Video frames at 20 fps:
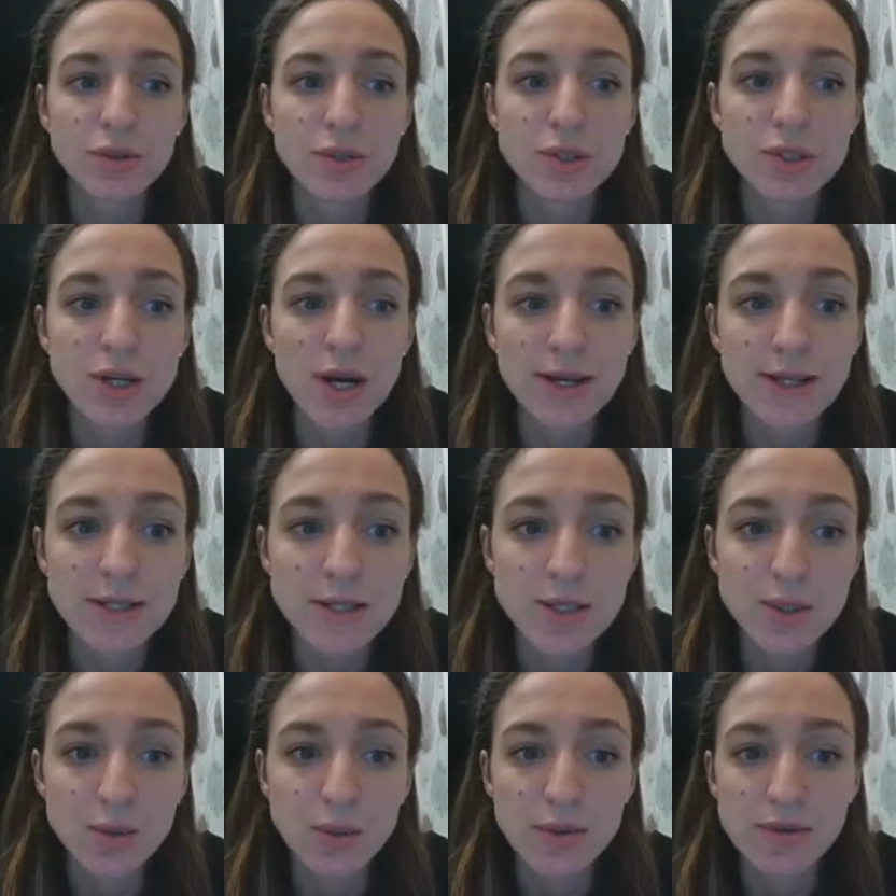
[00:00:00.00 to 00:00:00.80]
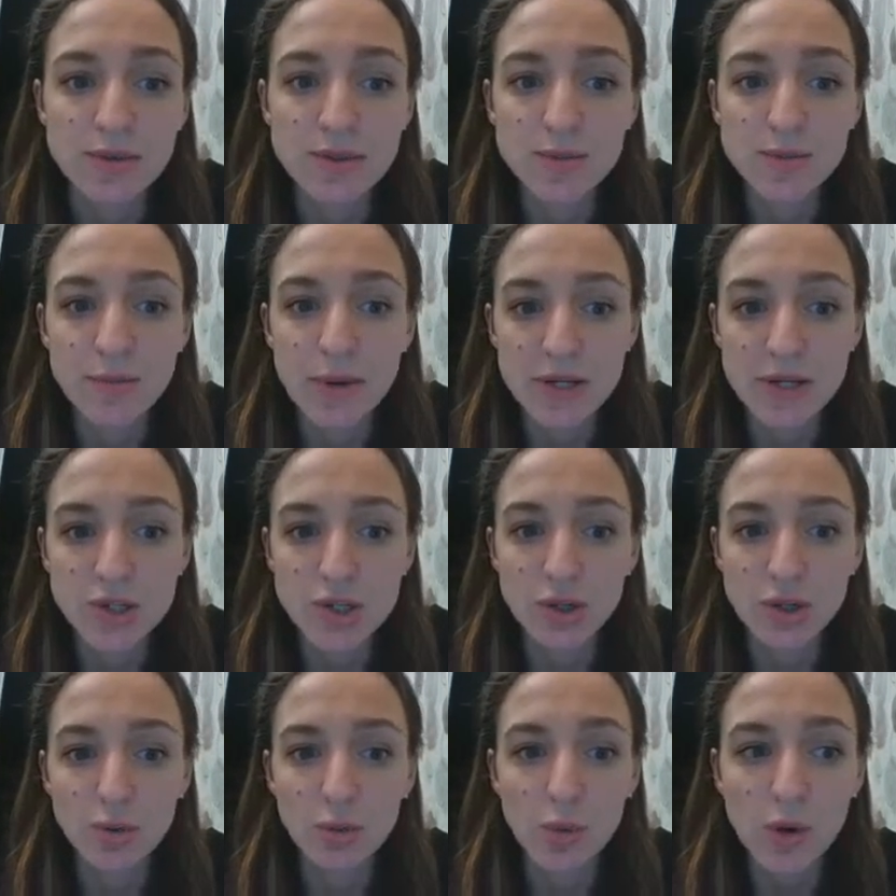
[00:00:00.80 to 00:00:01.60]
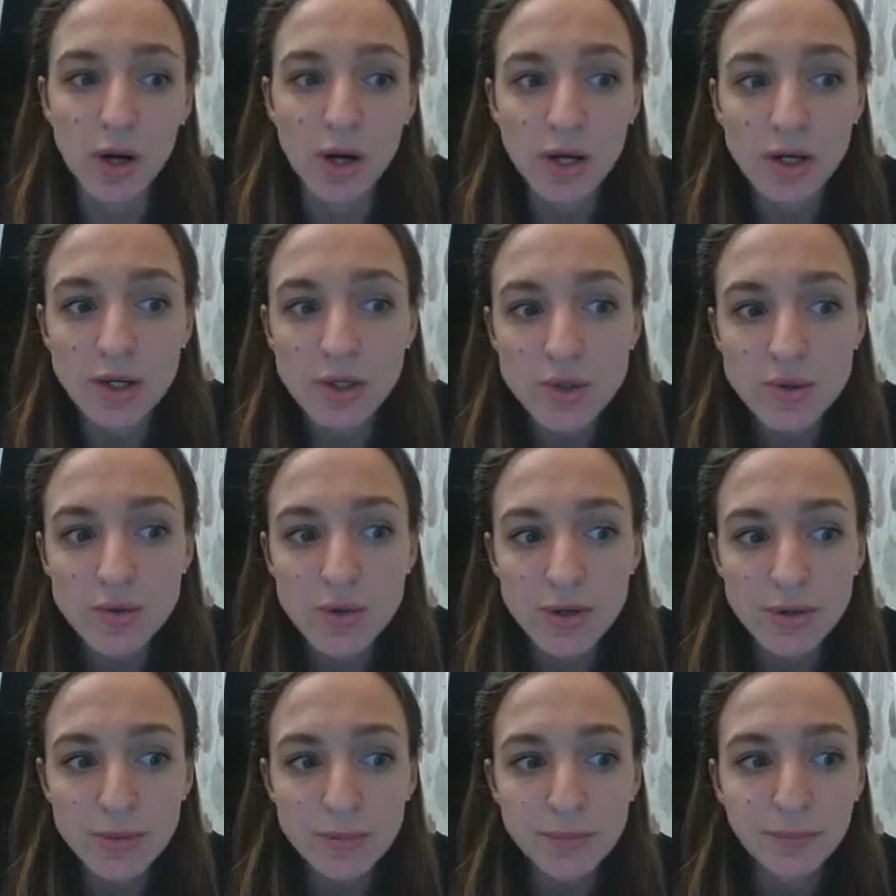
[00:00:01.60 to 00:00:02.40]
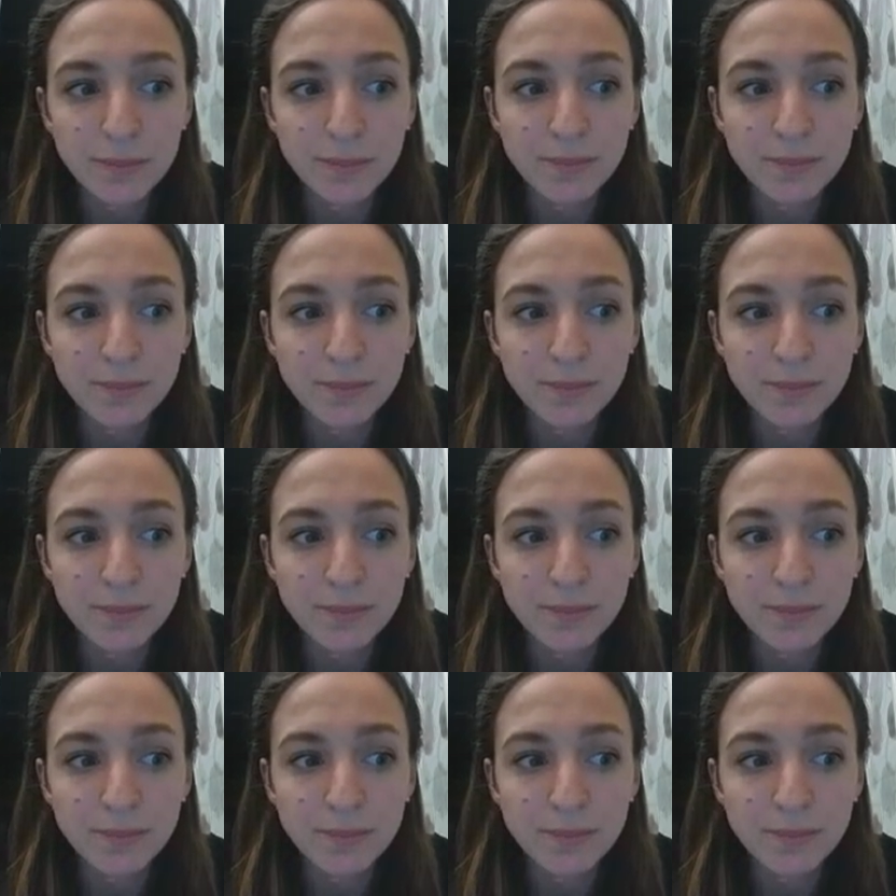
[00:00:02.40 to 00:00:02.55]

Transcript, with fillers: tied with a special wire to them